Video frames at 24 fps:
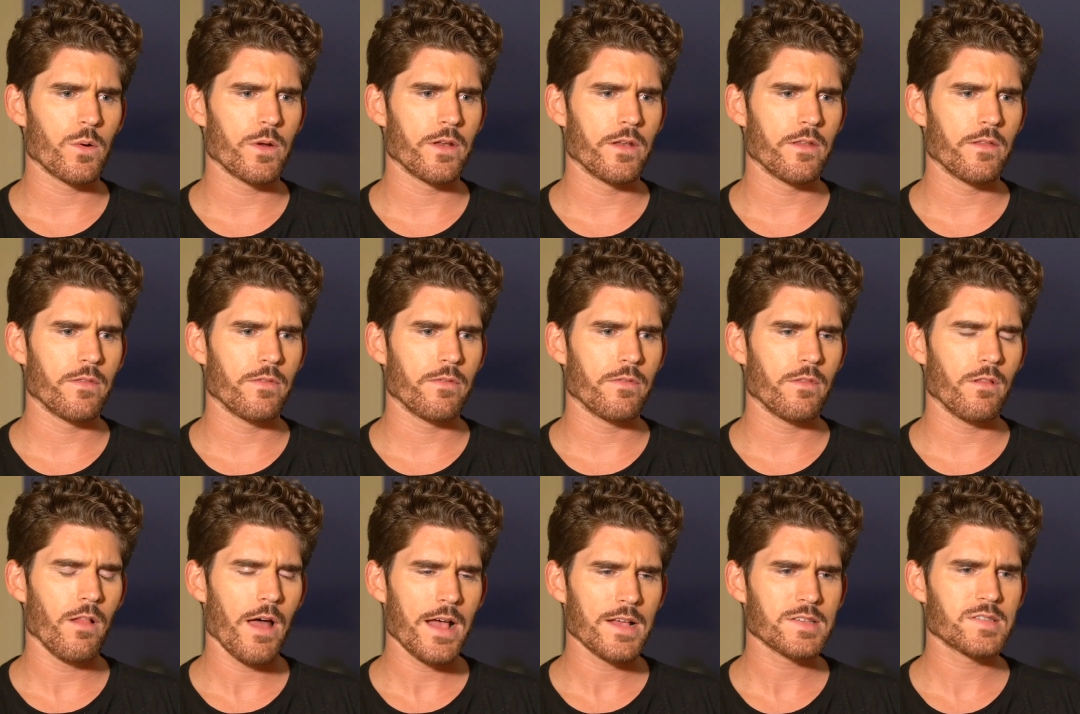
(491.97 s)
And
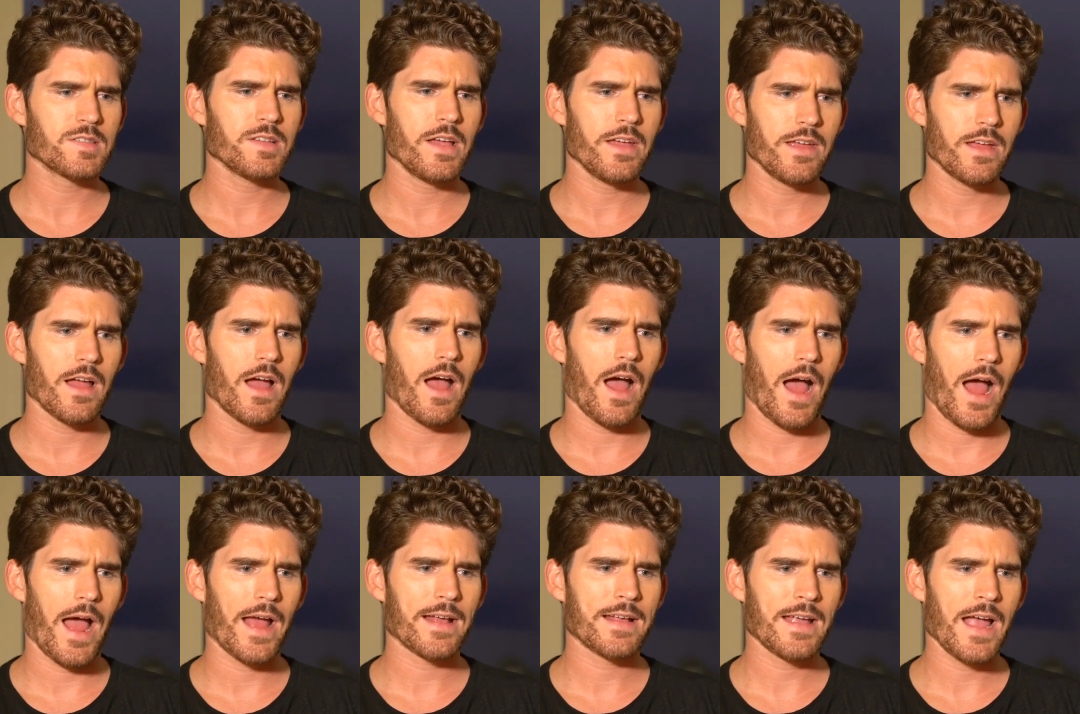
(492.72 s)
last night,
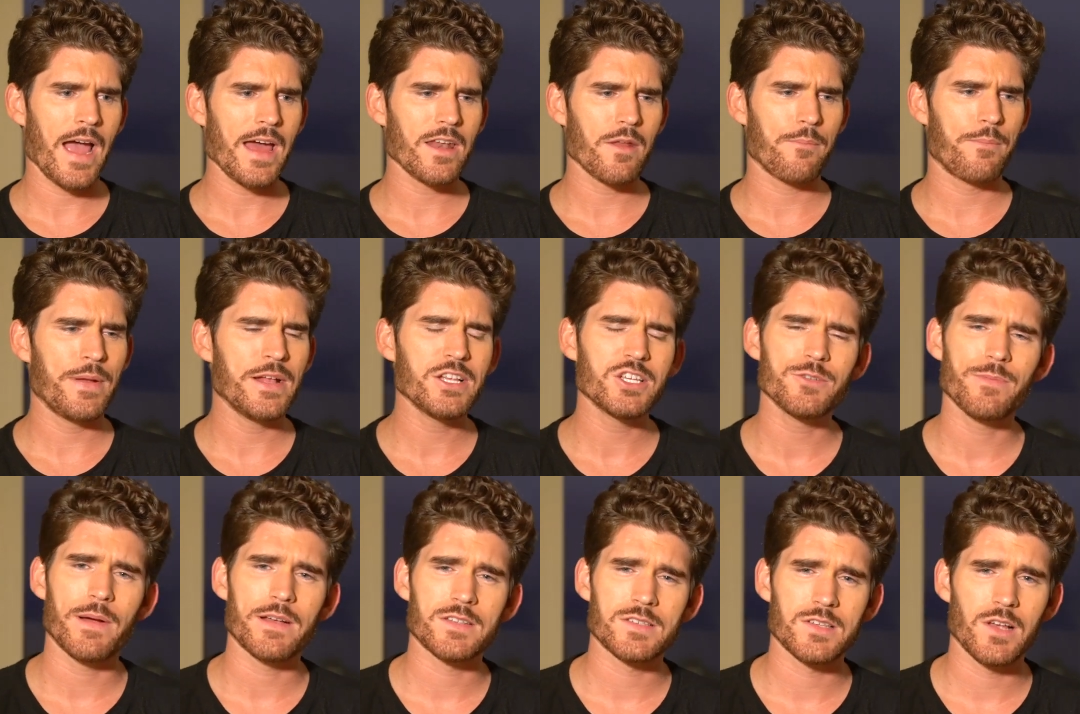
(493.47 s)
I kind of pinched
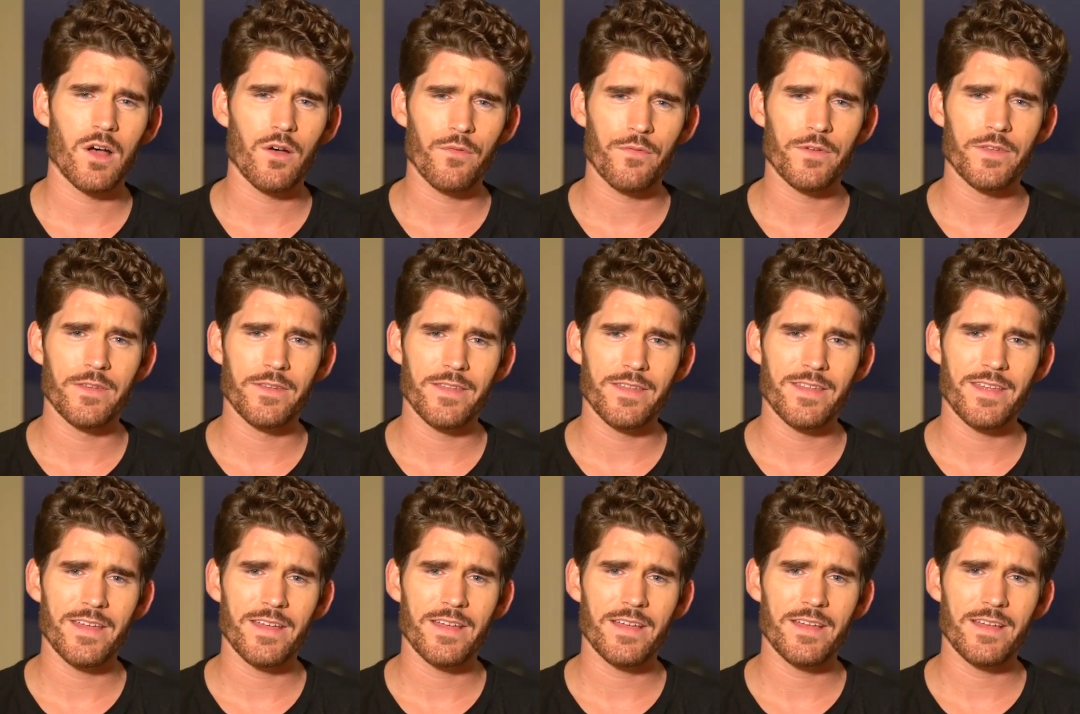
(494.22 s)
myself,
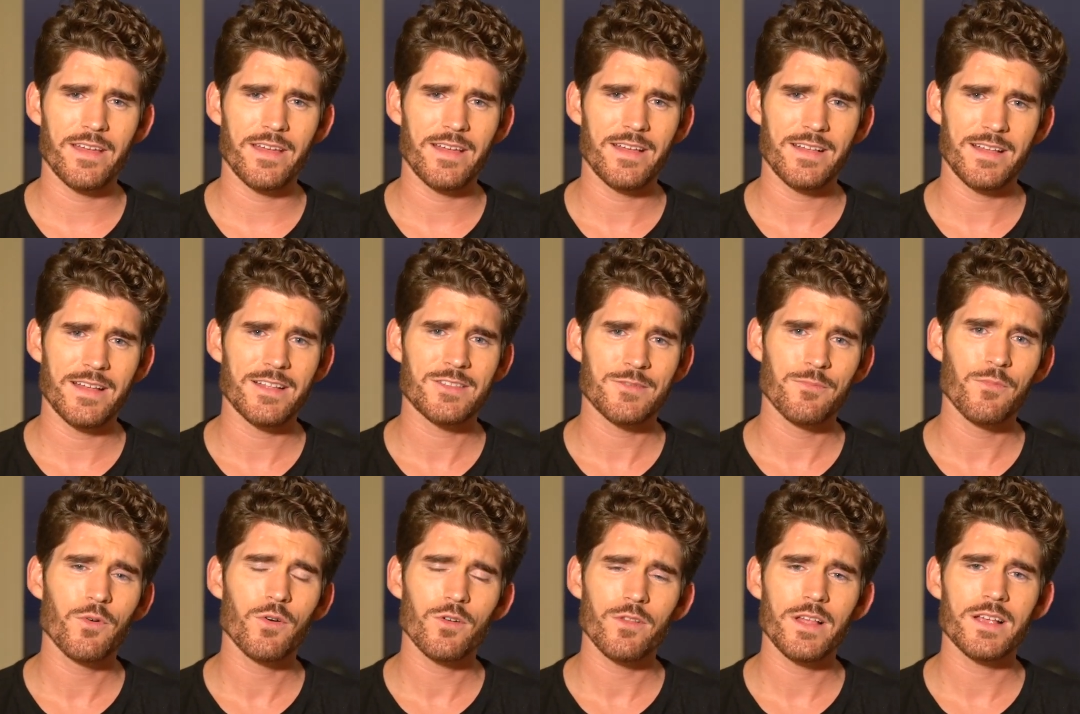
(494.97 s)
and it, it's
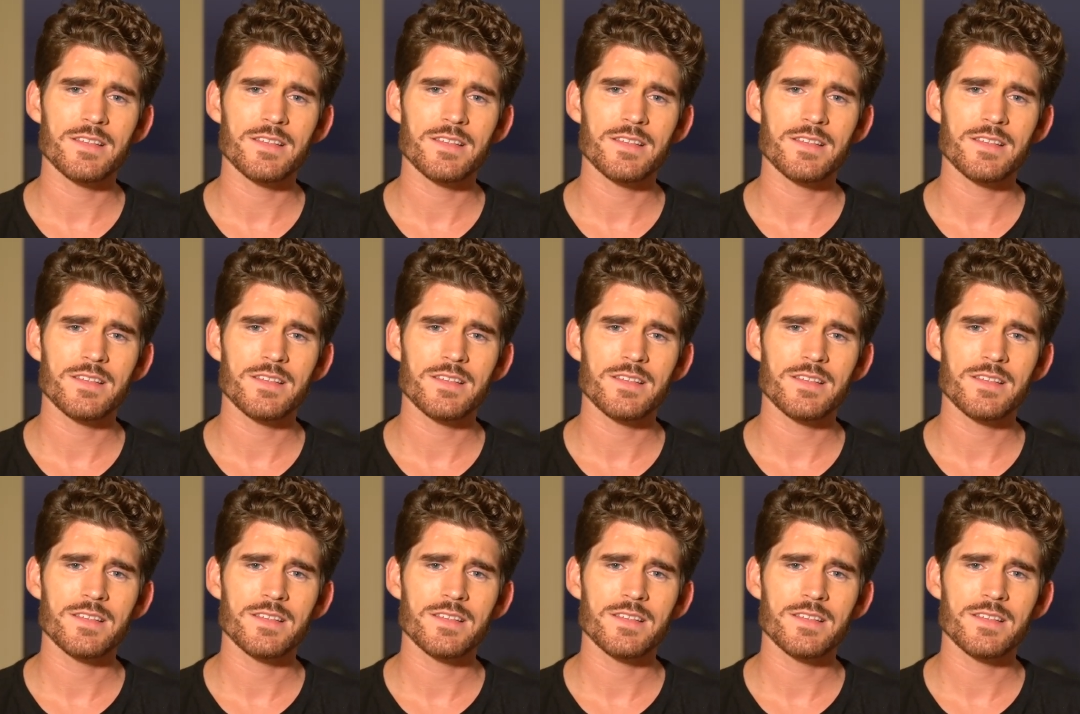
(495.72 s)
more or